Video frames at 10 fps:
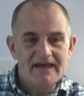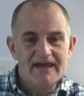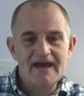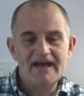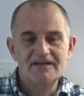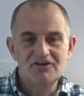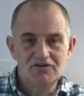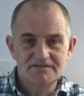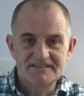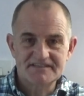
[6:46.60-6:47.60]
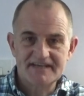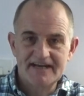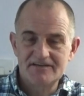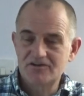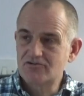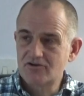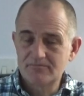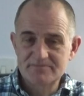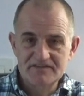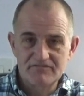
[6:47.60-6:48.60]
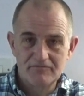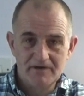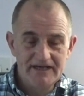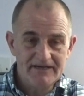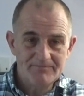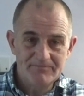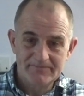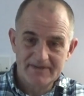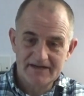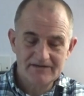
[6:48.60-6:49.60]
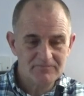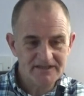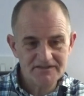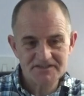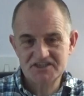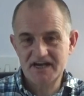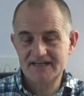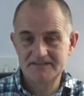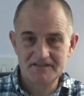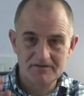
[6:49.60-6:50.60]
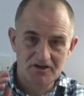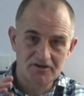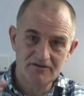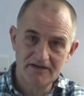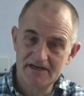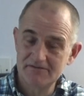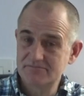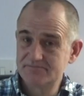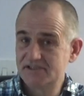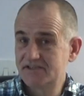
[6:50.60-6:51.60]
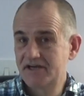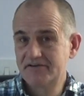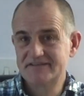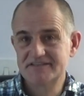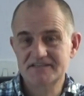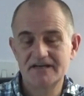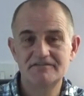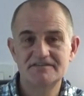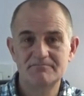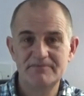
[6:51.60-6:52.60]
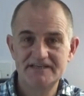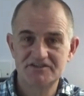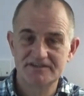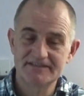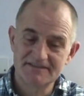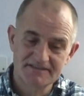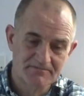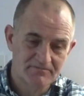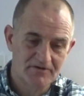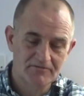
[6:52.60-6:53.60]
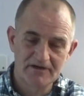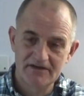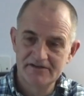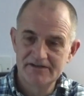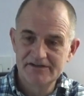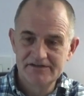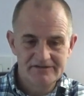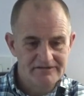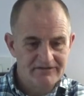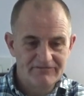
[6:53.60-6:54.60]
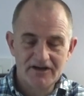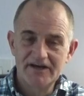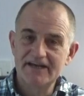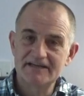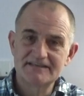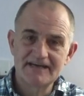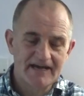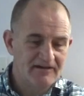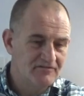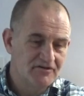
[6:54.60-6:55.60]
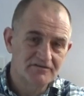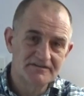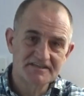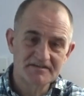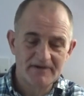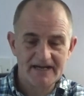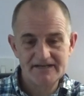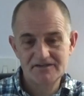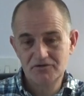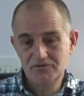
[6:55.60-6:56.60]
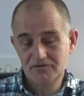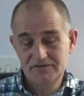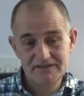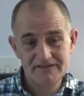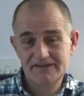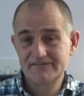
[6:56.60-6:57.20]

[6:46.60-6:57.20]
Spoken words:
he had lots of standing crops of wheat. And when I was chatting to him, I couldn't help but notice loads of pigeons what were flying down on some laid corn. And